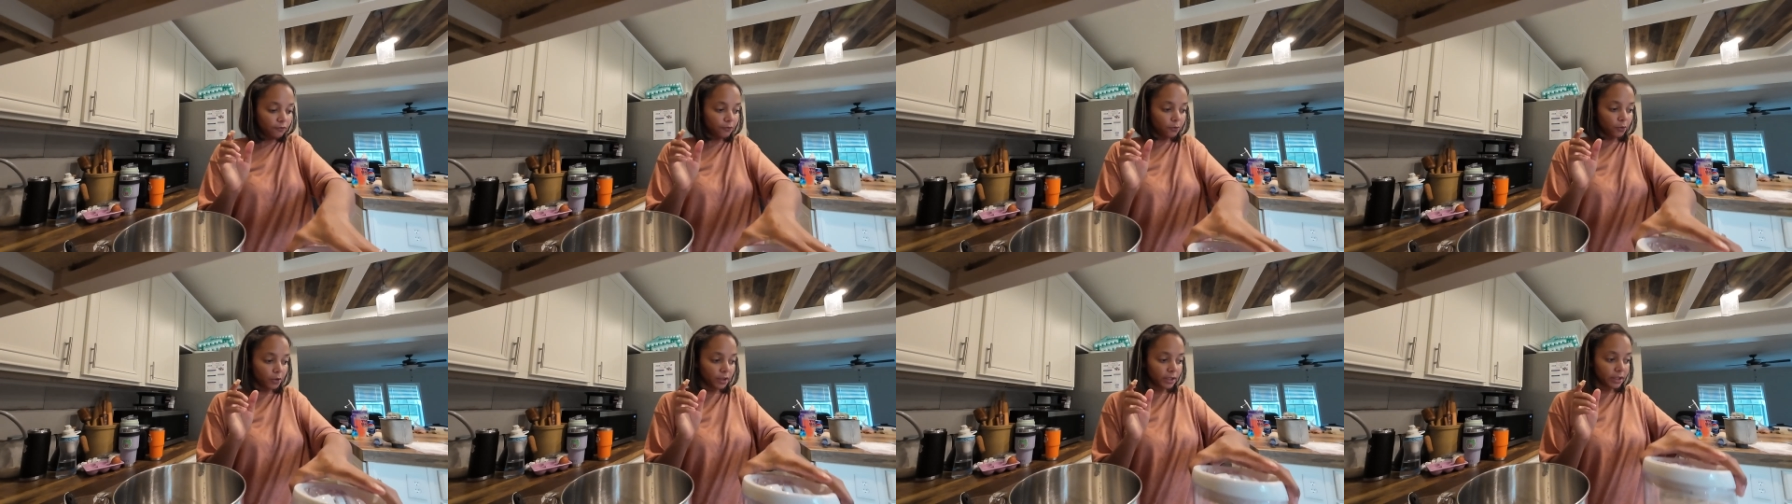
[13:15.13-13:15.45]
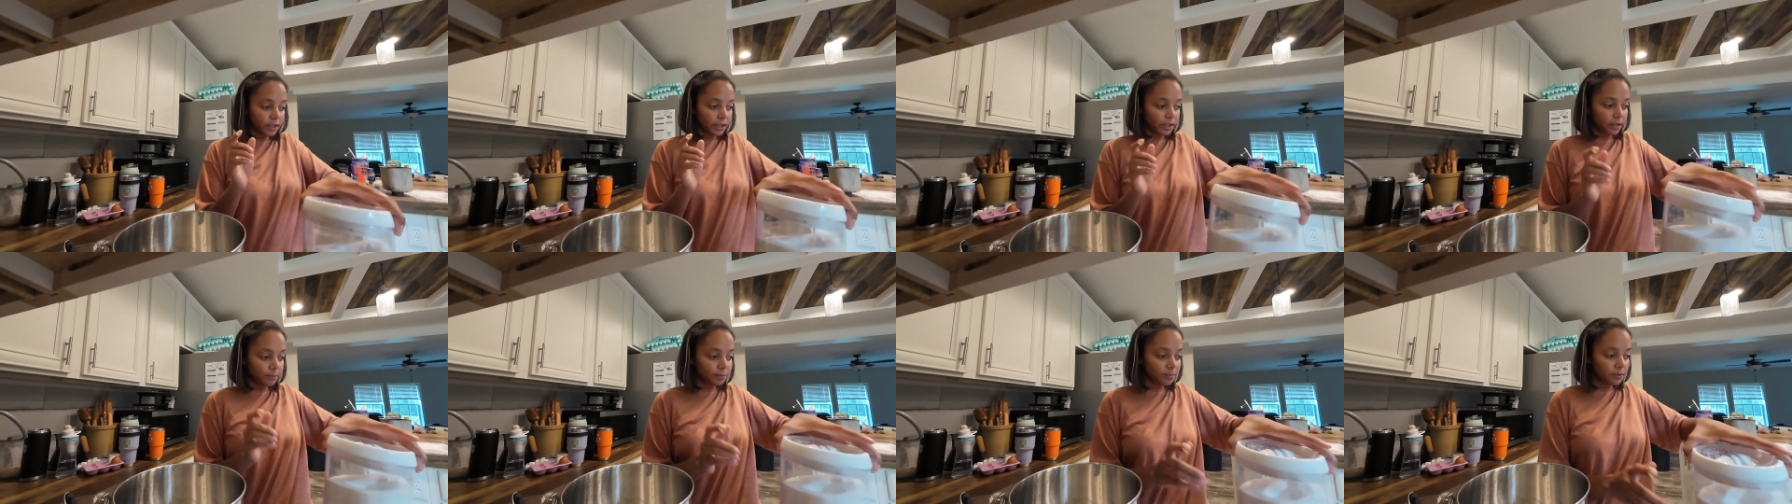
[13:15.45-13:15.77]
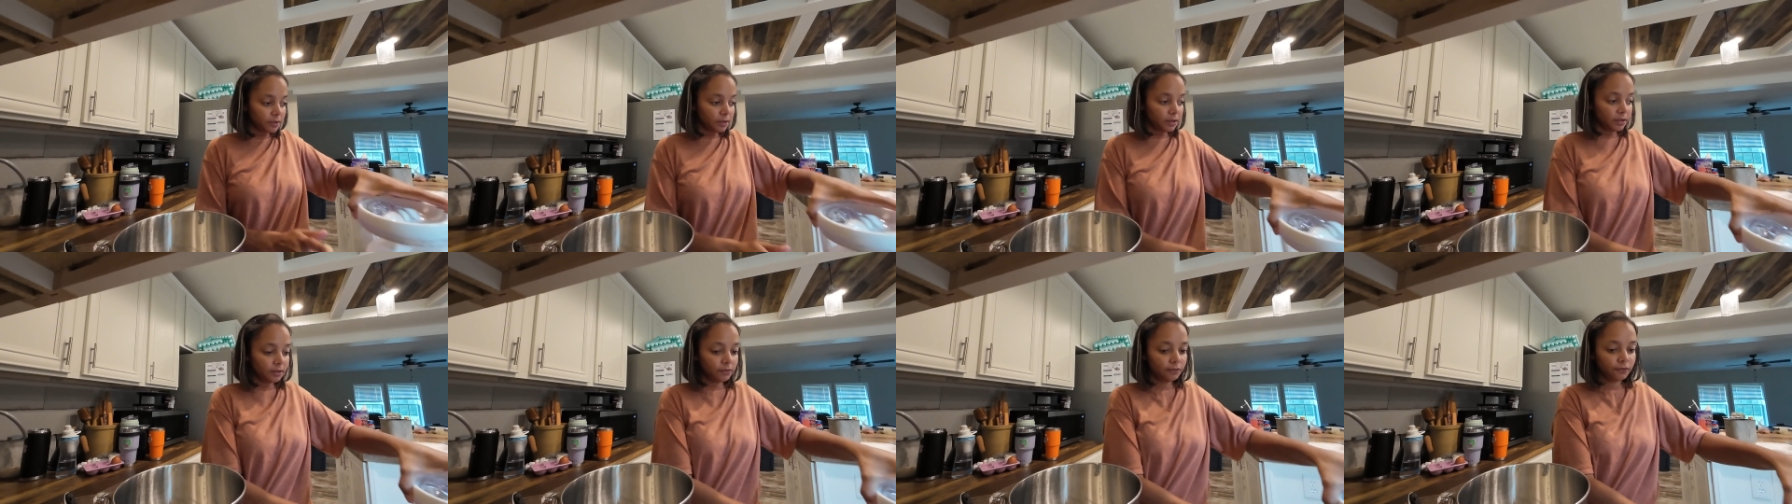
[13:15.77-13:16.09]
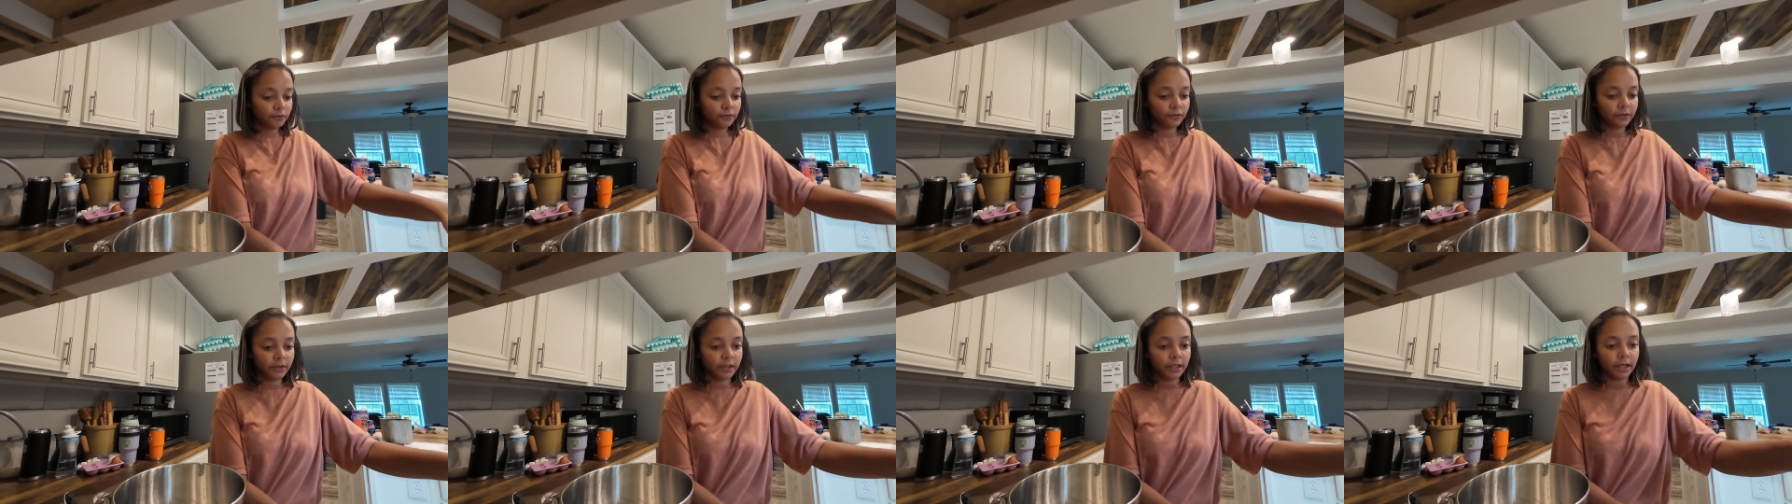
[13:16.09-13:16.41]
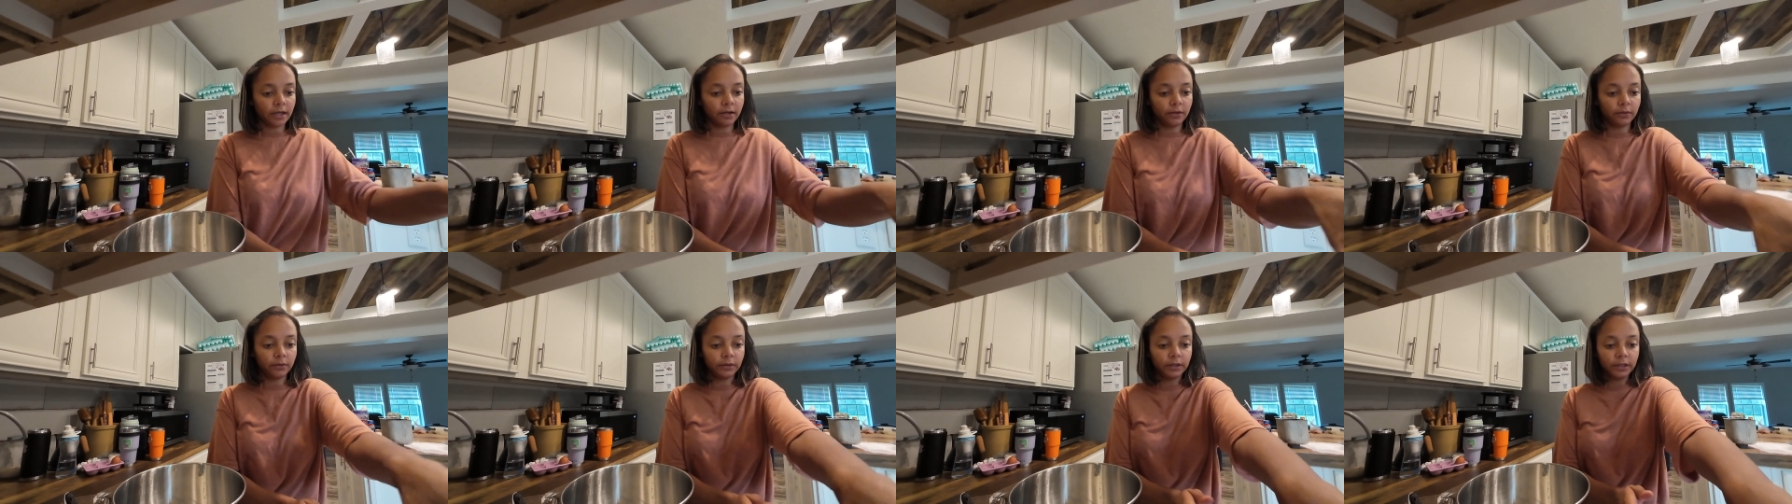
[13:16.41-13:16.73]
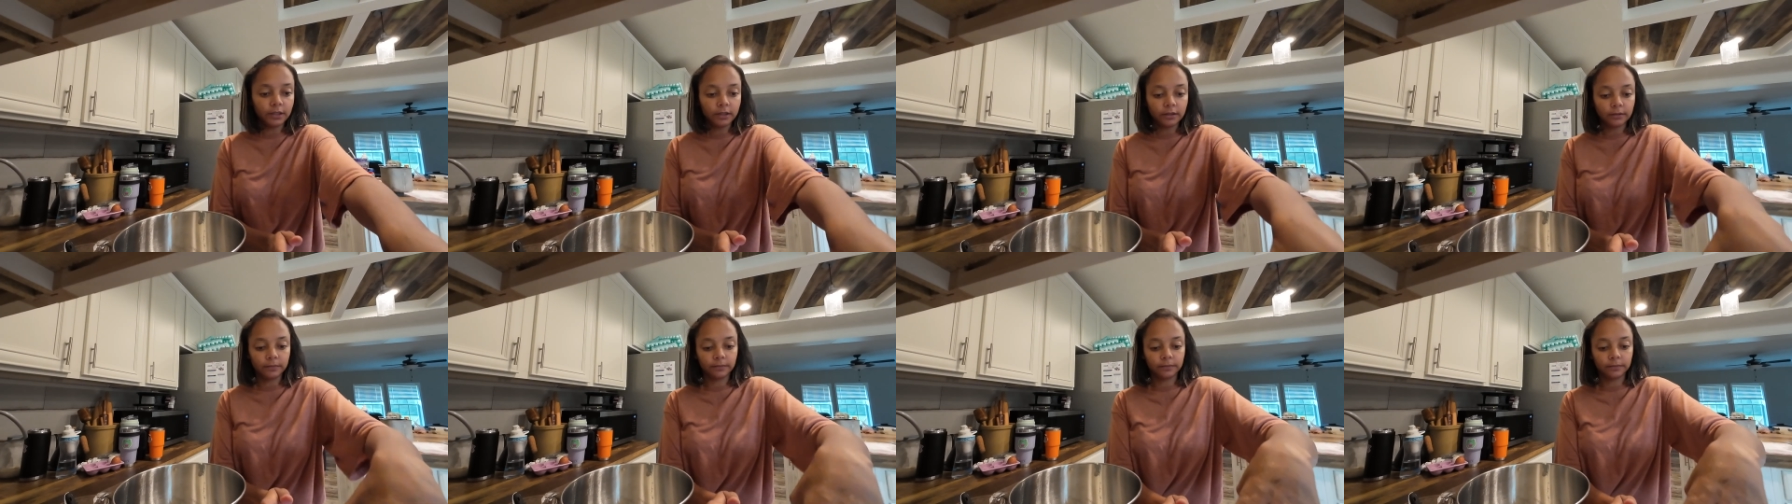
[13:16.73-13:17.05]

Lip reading: 4 cups of flour.